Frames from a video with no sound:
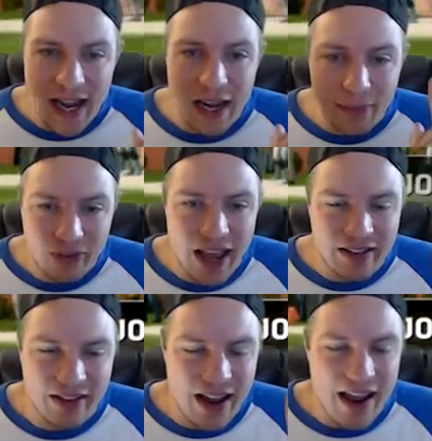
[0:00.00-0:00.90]
upset
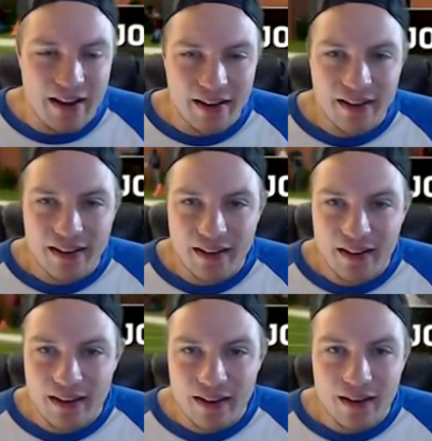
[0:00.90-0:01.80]
today.
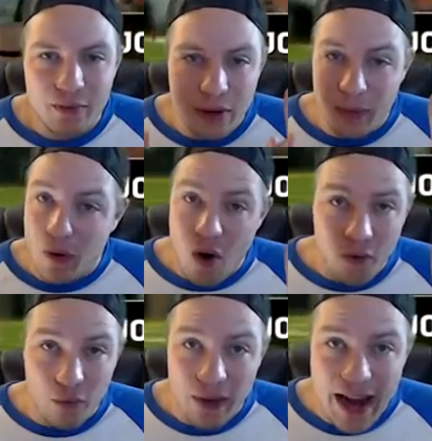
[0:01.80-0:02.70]
We were
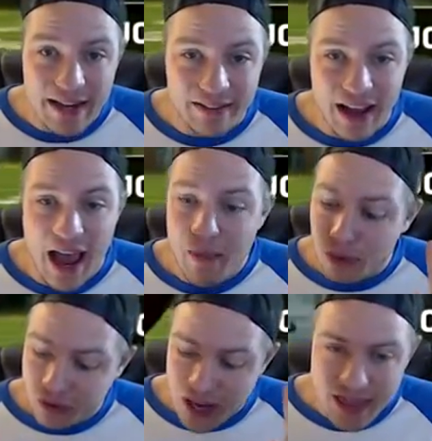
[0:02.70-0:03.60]
overranked. I
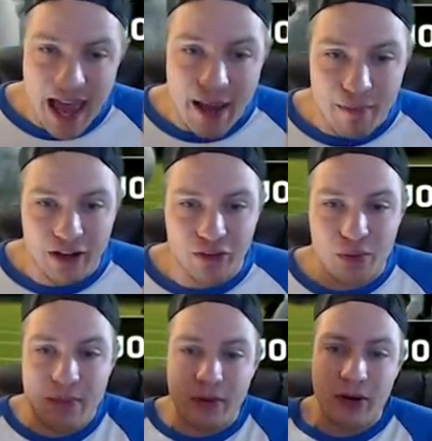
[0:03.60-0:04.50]
will say that much.
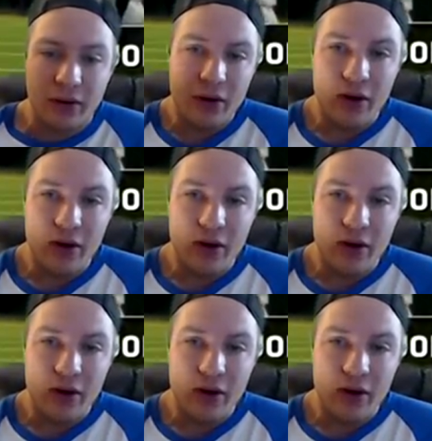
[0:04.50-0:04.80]
We were